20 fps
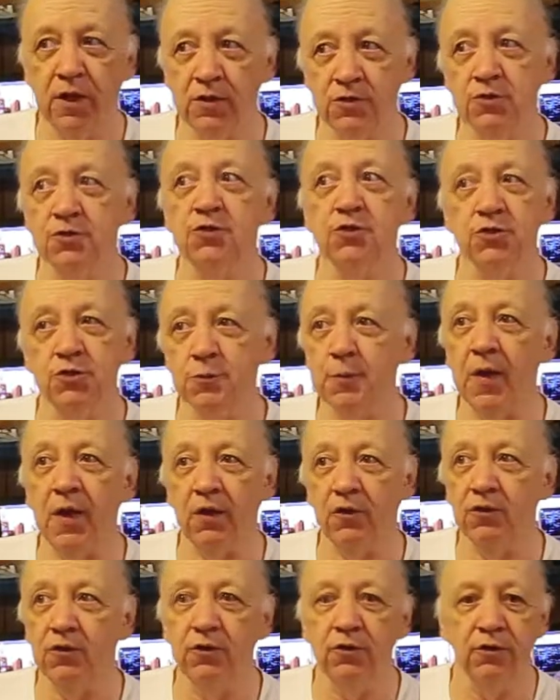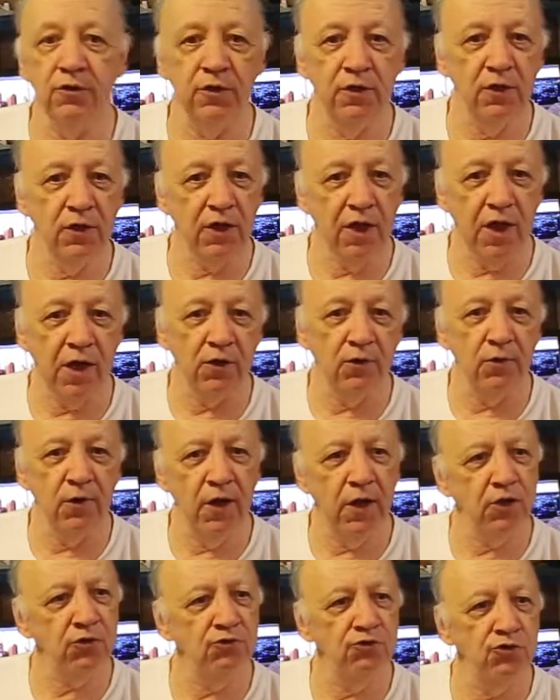suspected,
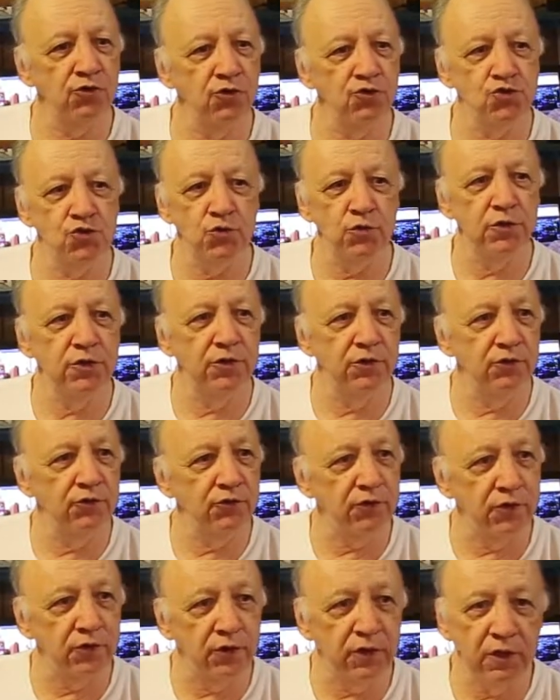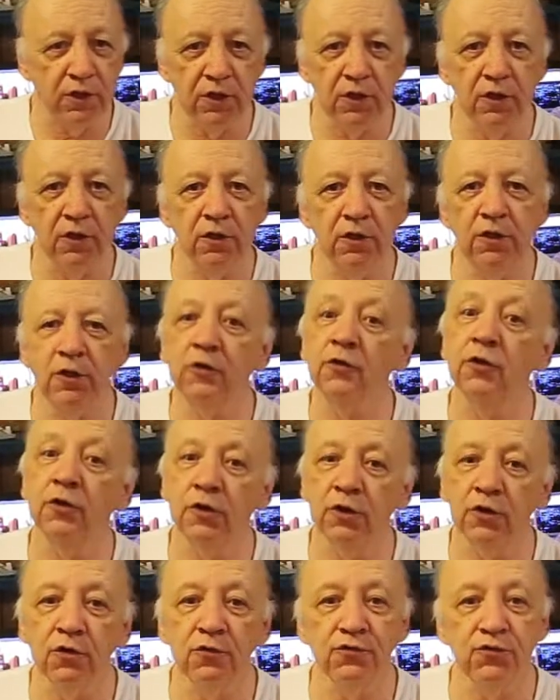cataract surgery is in the
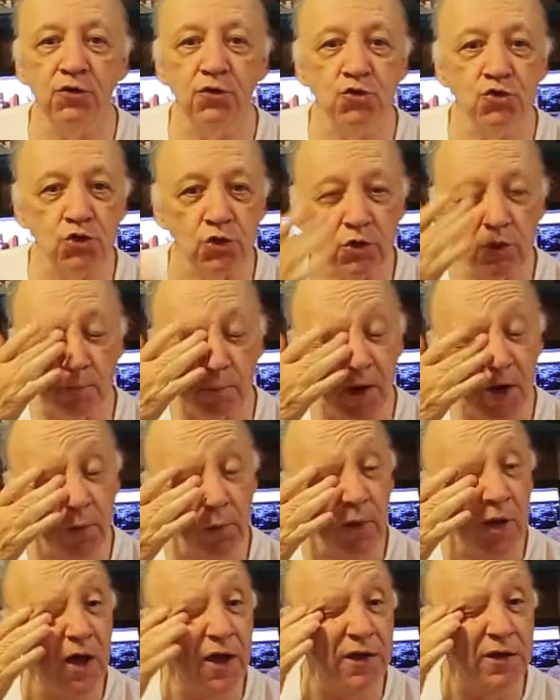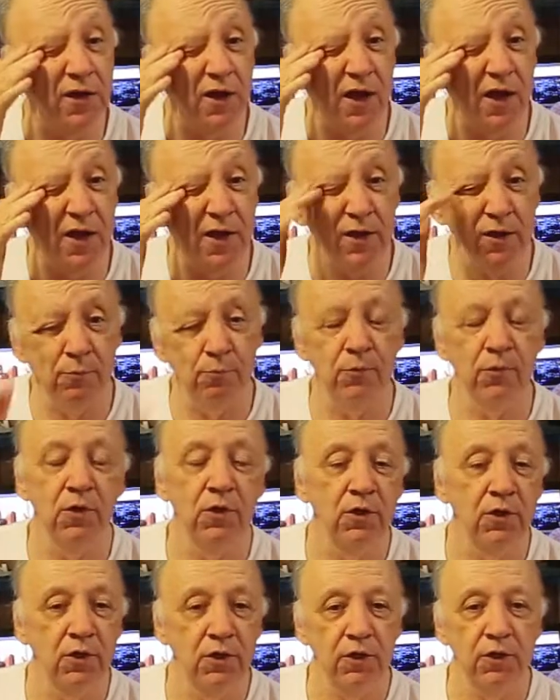near future. My right eye
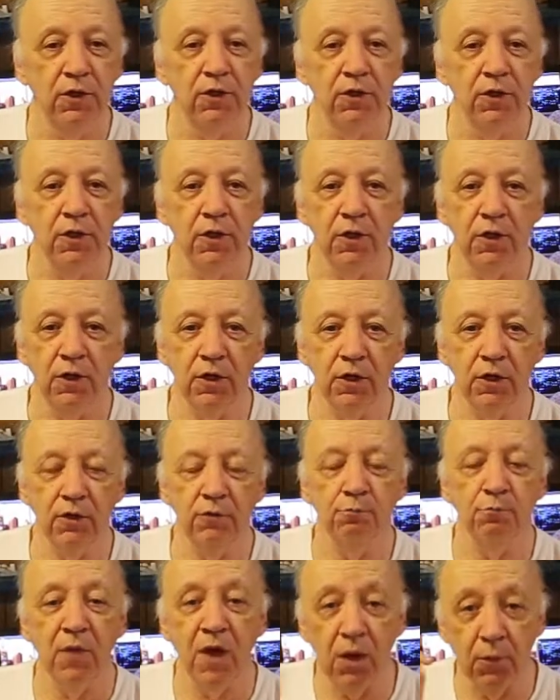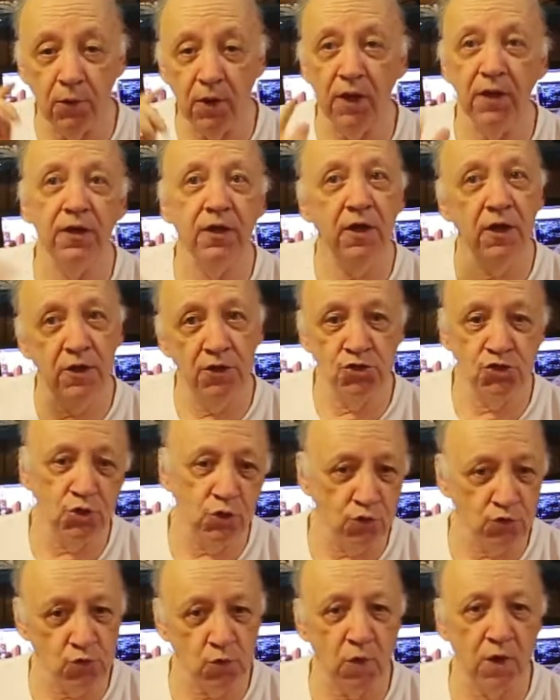and
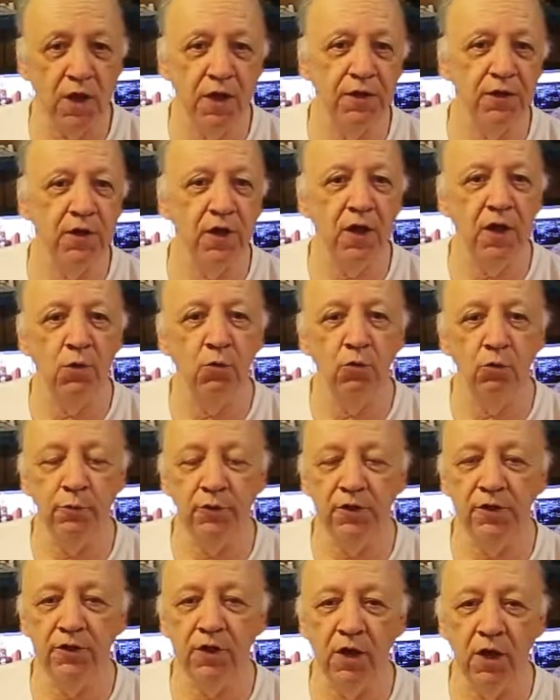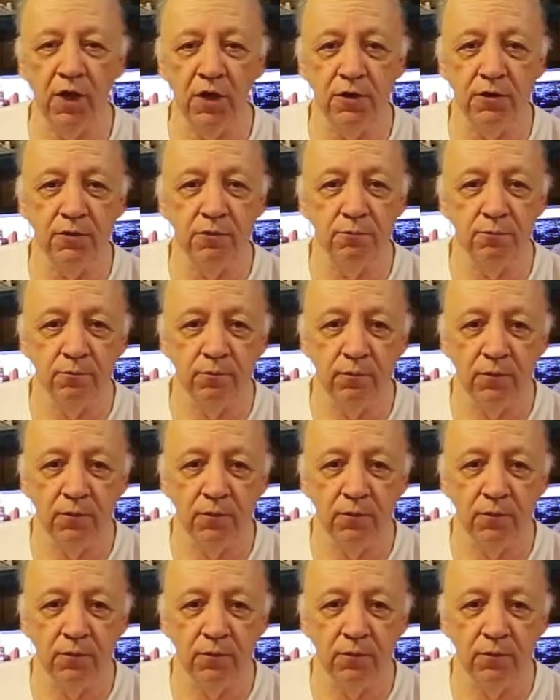Joe's right eye will be done